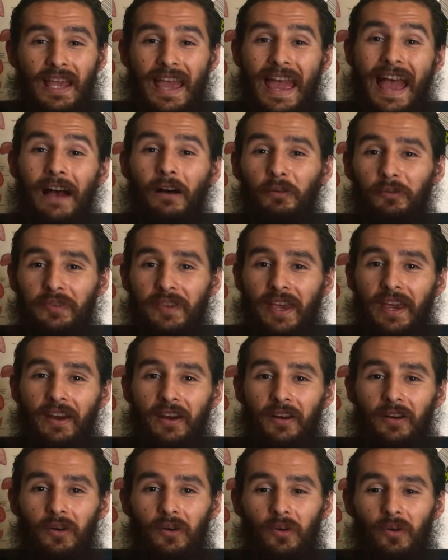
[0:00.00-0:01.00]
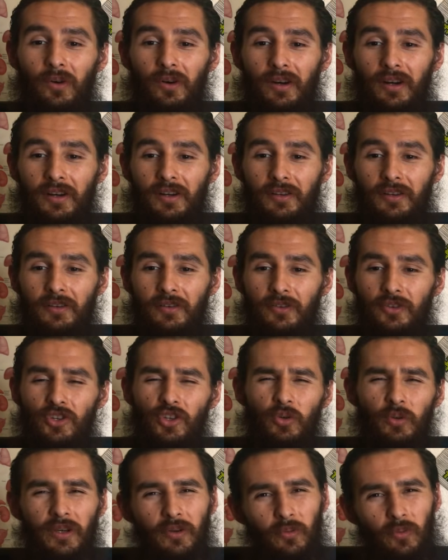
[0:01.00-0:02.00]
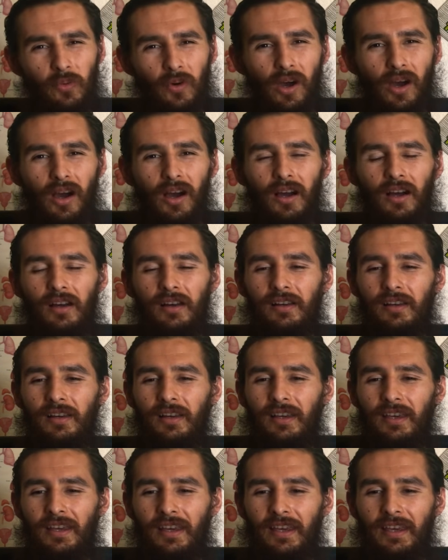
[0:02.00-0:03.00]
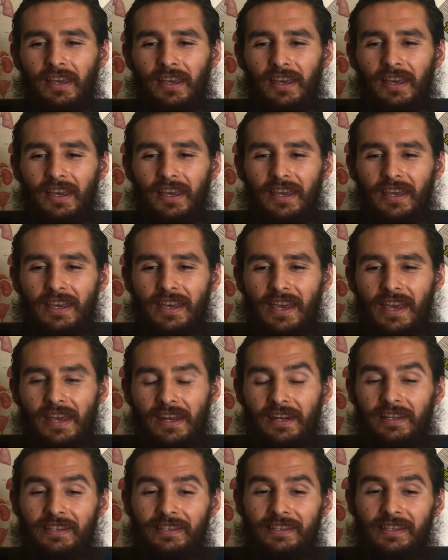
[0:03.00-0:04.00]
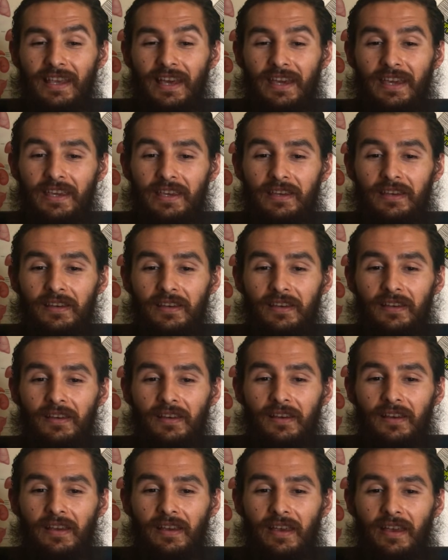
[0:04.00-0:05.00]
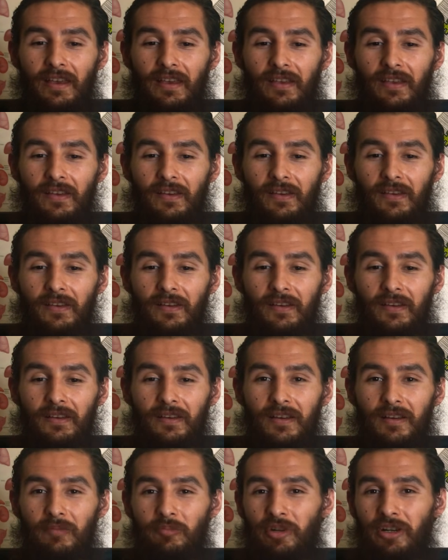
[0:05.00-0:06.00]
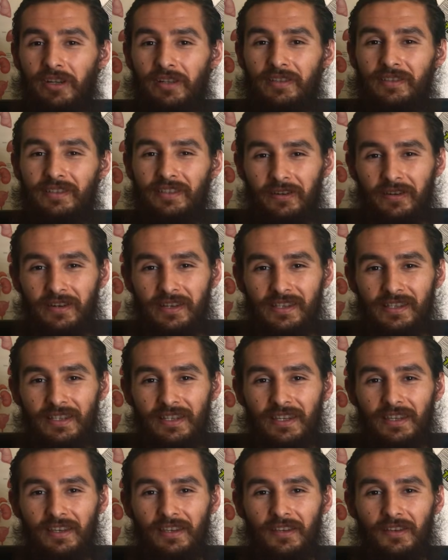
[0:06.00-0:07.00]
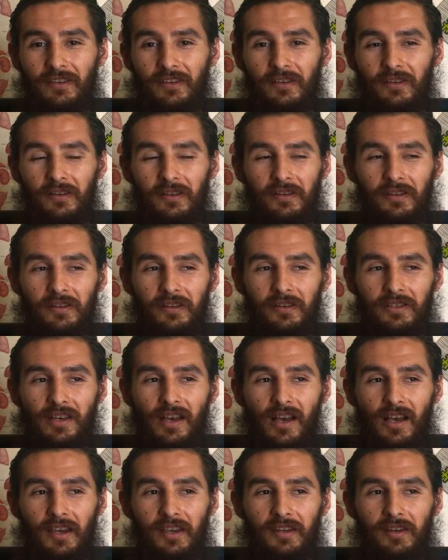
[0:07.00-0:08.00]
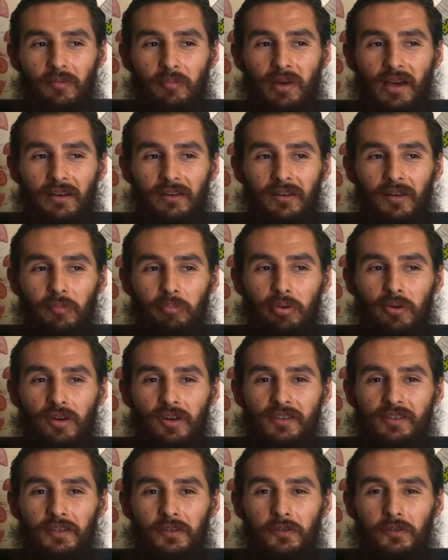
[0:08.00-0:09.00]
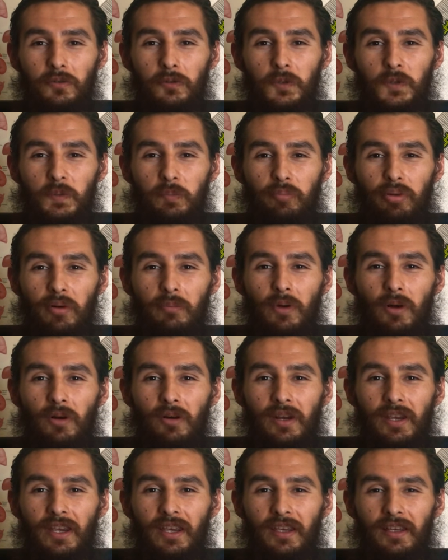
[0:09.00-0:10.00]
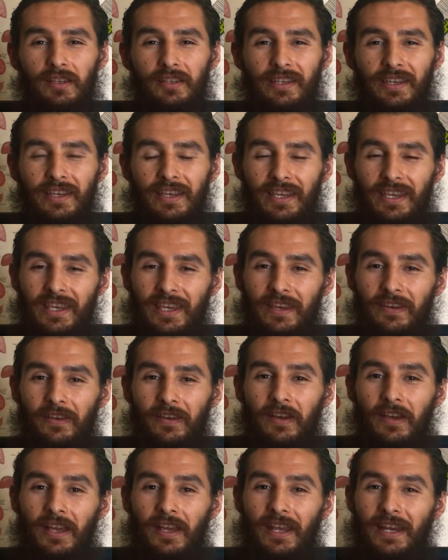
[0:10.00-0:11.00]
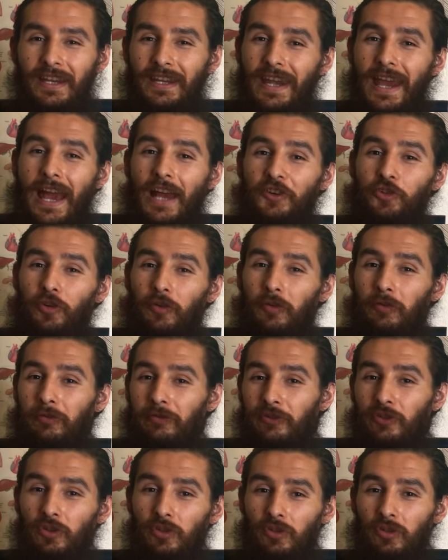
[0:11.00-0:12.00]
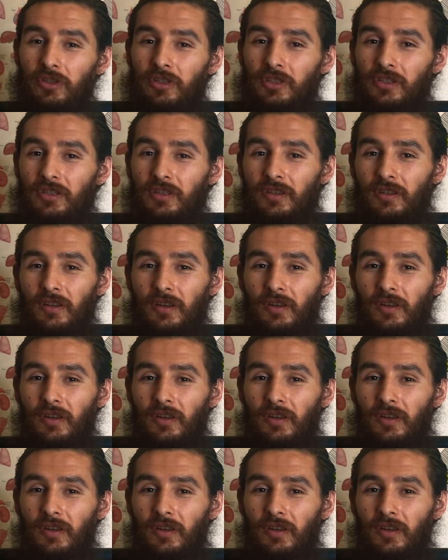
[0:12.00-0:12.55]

out there or doing wrong. And it's like, come on, seriously? You're talking about a person who's promoting to eat natural foods,